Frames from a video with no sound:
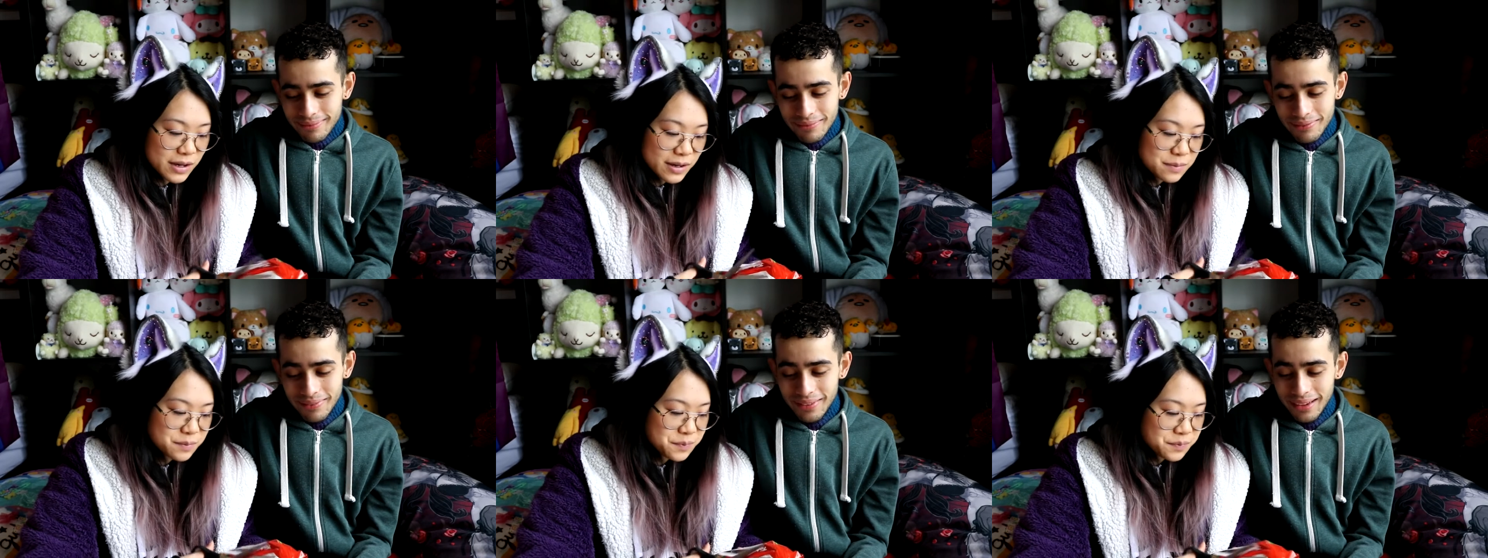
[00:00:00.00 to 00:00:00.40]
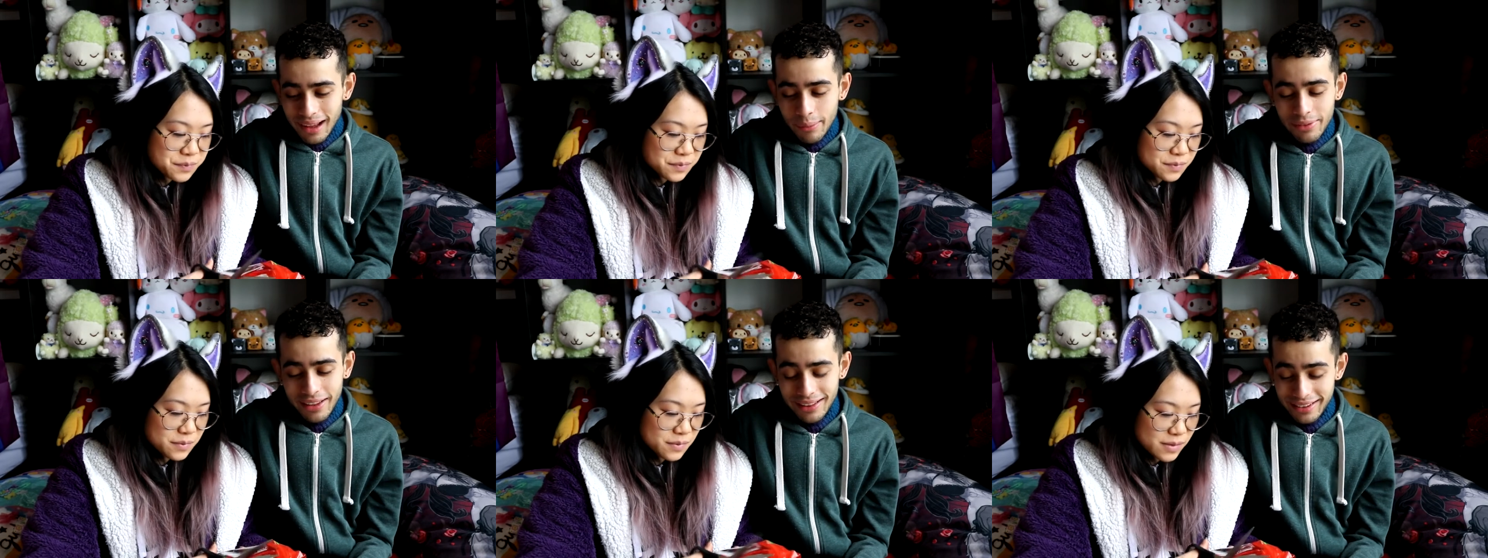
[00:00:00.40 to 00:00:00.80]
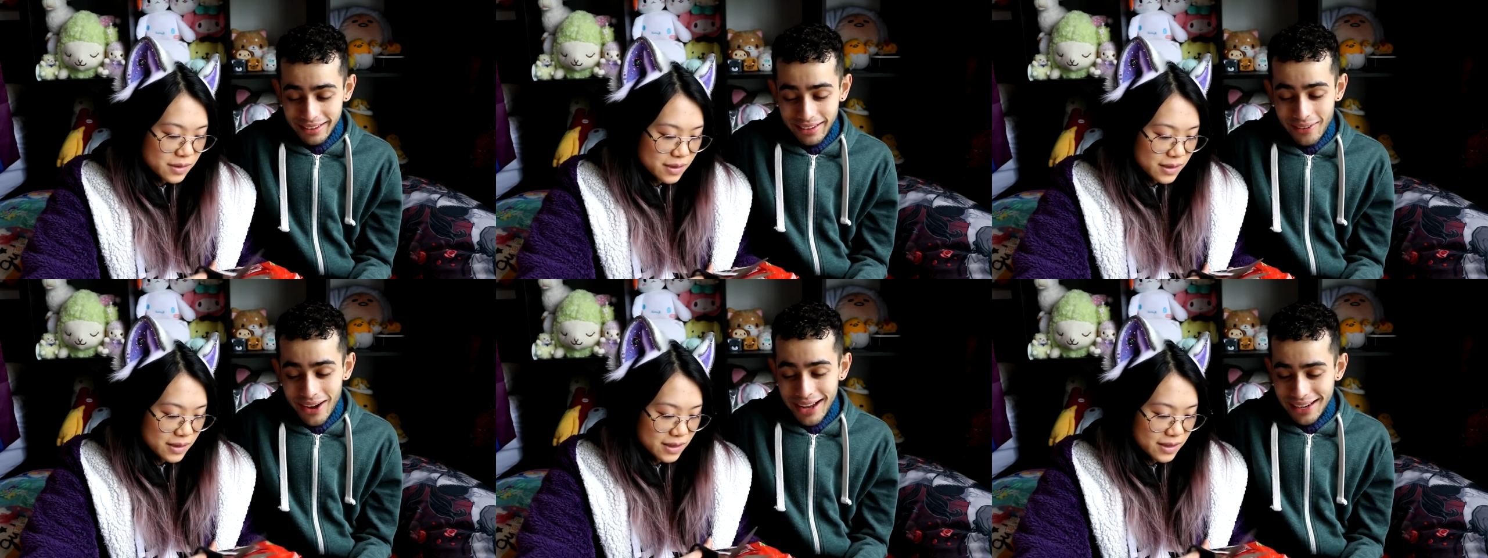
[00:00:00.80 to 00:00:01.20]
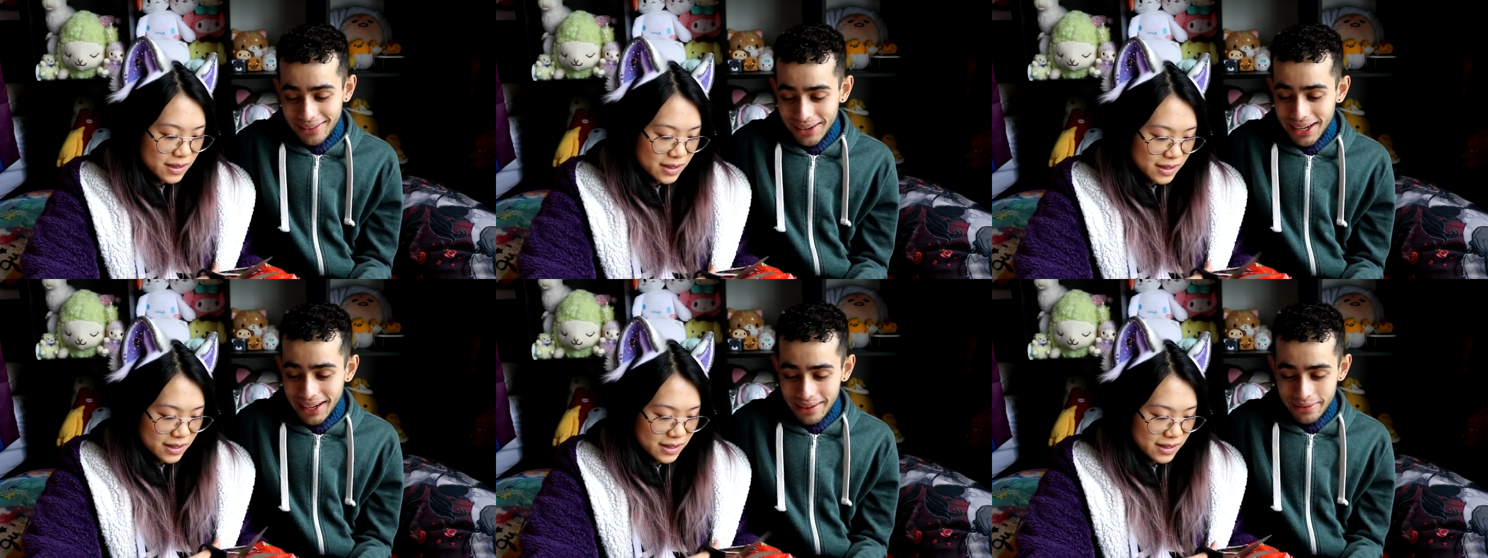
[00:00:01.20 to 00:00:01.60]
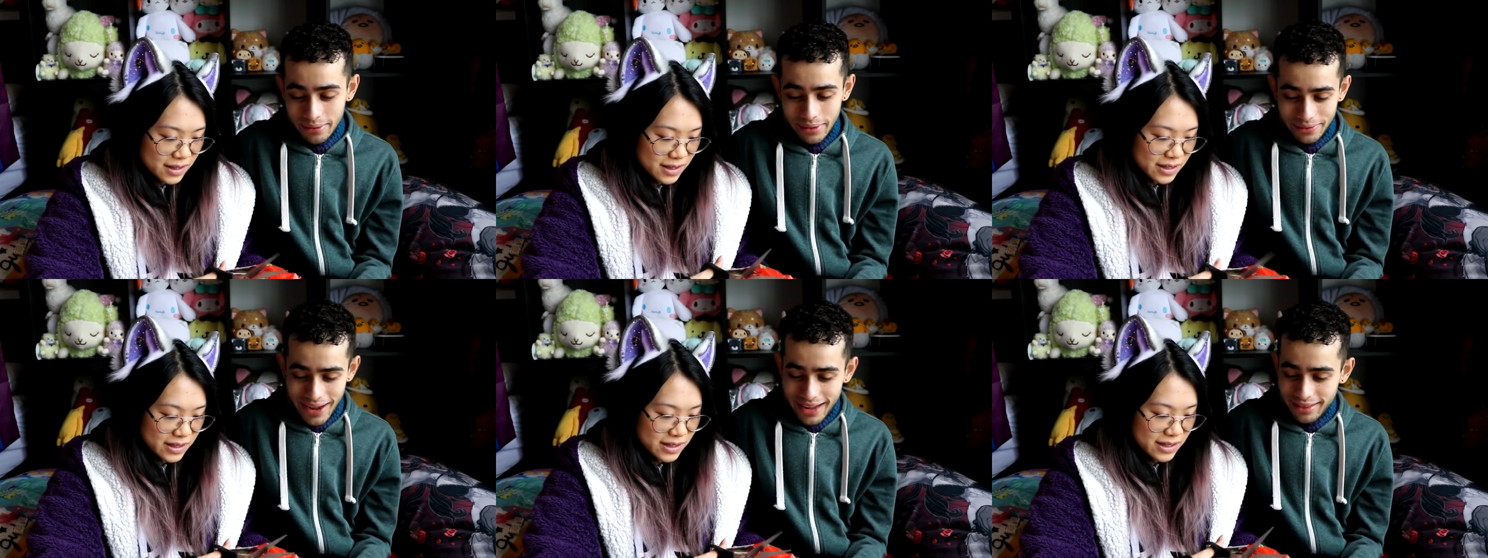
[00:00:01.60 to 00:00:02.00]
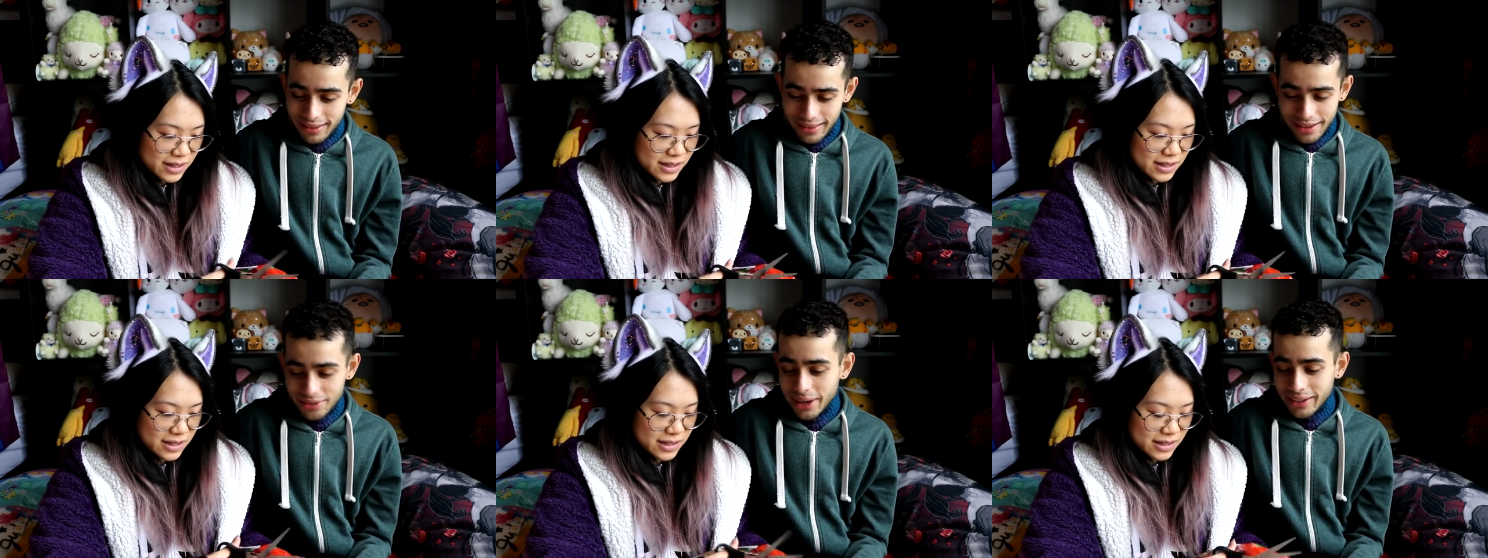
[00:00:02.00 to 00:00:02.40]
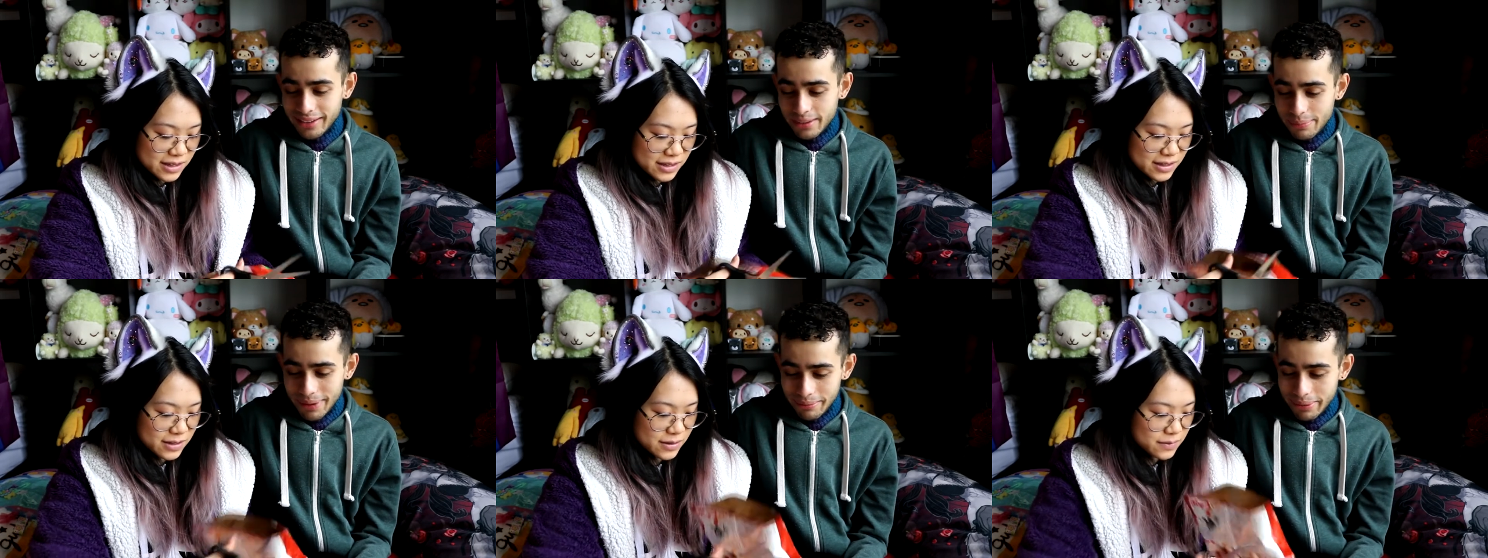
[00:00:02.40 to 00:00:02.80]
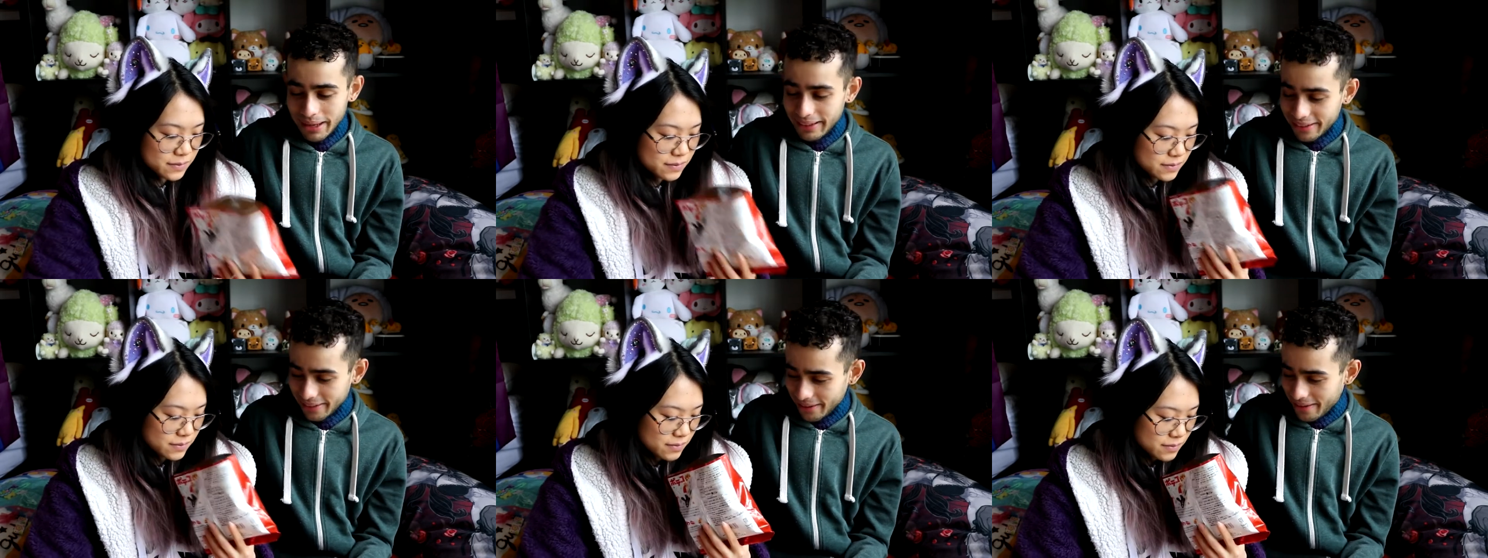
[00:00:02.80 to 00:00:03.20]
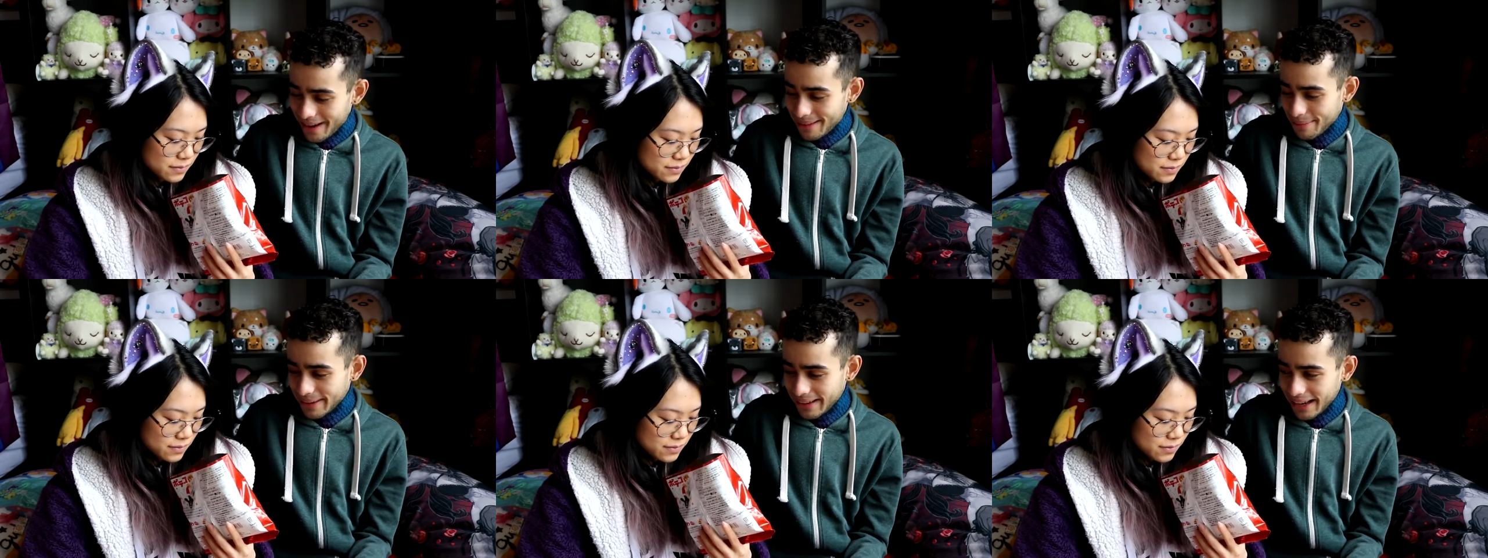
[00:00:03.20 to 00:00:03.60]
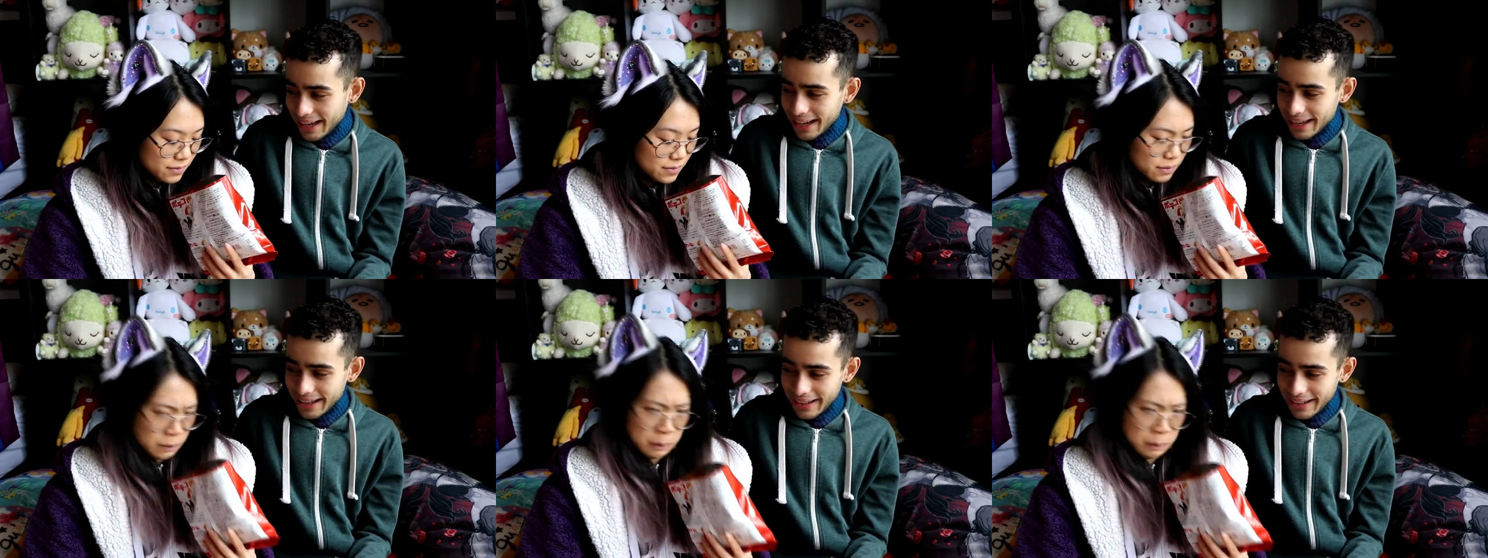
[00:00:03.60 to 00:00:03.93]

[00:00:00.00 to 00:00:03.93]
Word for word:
Speaker 1: man? I'm still just quietly reeling from the fact that they're trying to spin pizza as Christmassy.